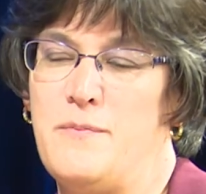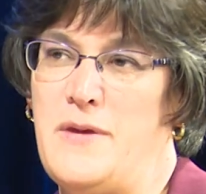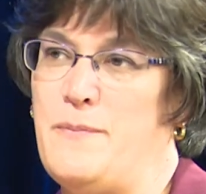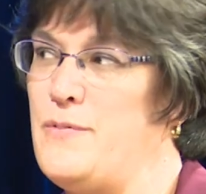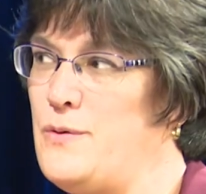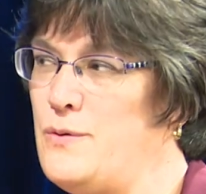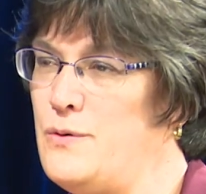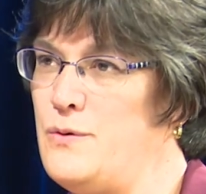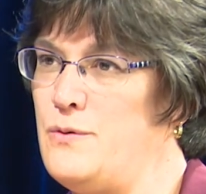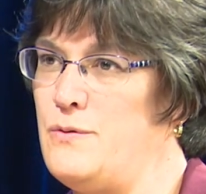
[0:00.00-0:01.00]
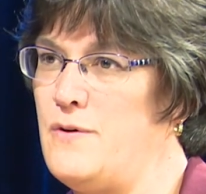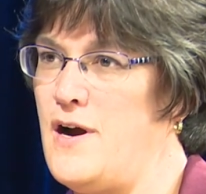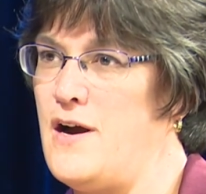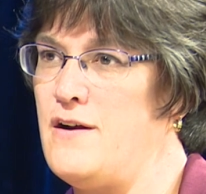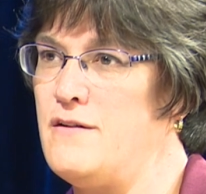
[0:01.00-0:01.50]
people who
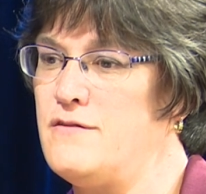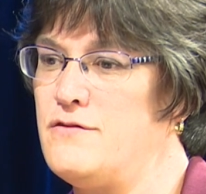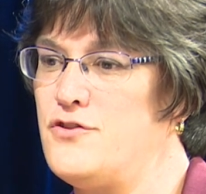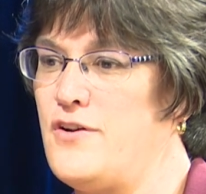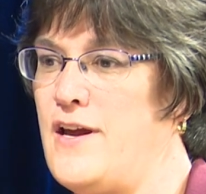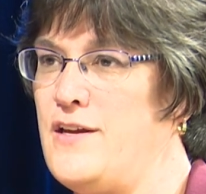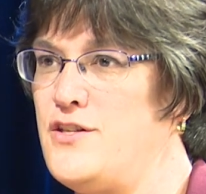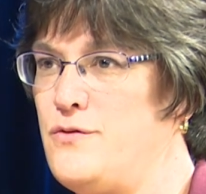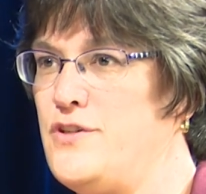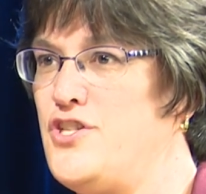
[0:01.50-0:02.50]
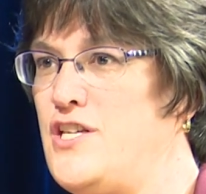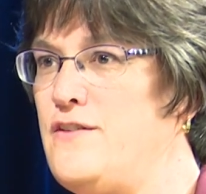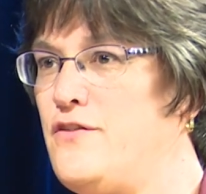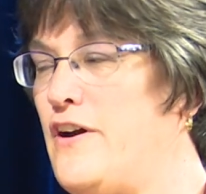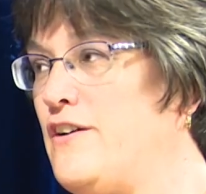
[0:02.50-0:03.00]
are trying to
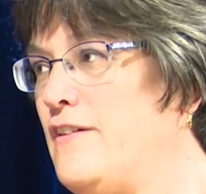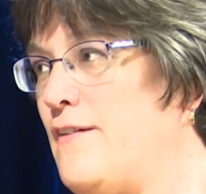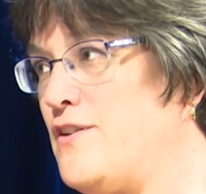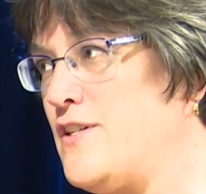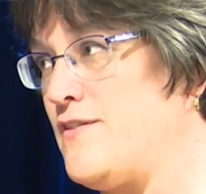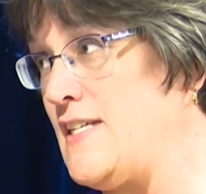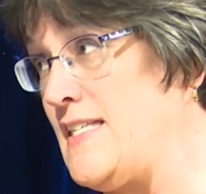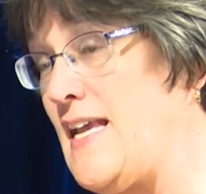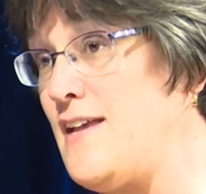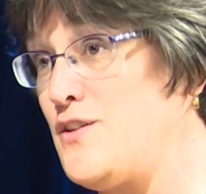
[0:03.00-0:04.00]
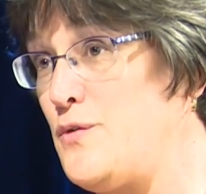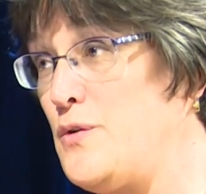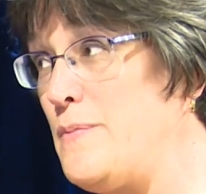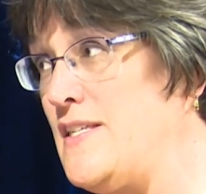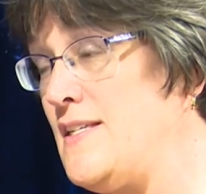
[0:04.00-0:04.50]
achieve greater levels of success
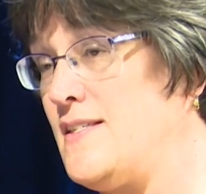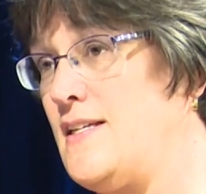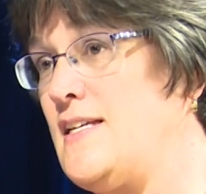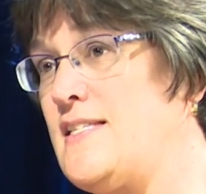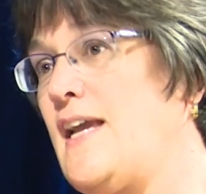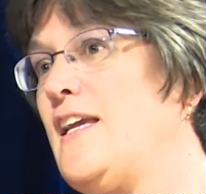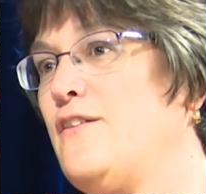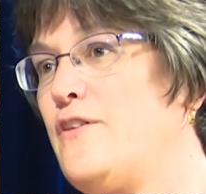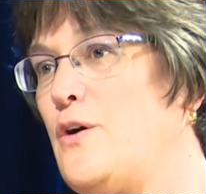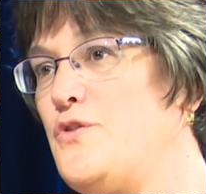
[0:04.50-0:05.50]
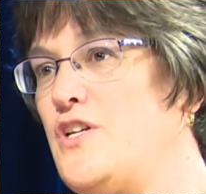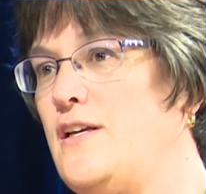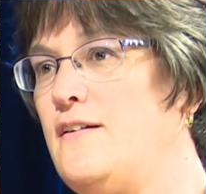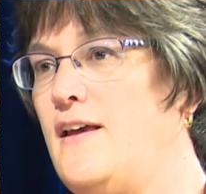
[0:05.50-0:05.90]
through business and executive coaching,